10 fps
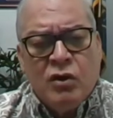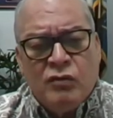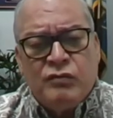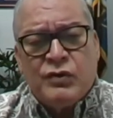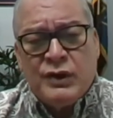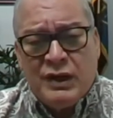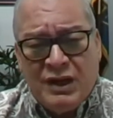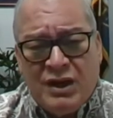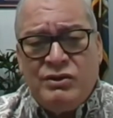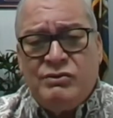Over
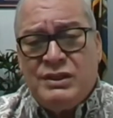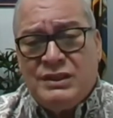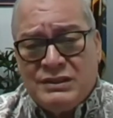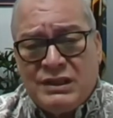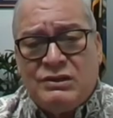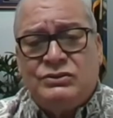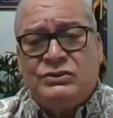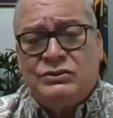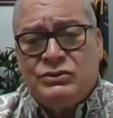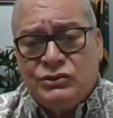
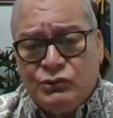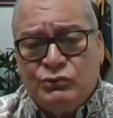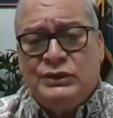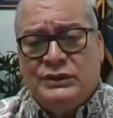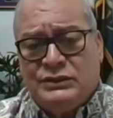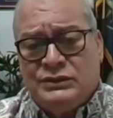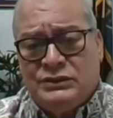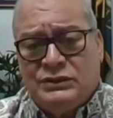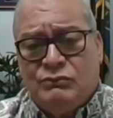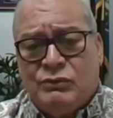100,000 students
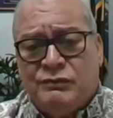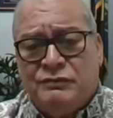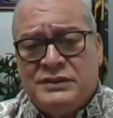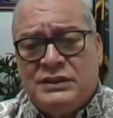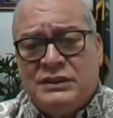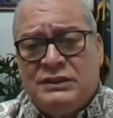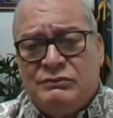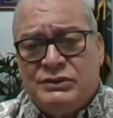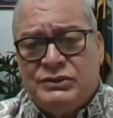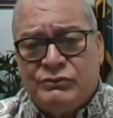were physically
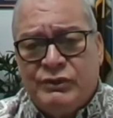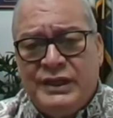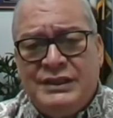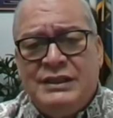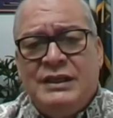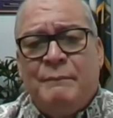restrained,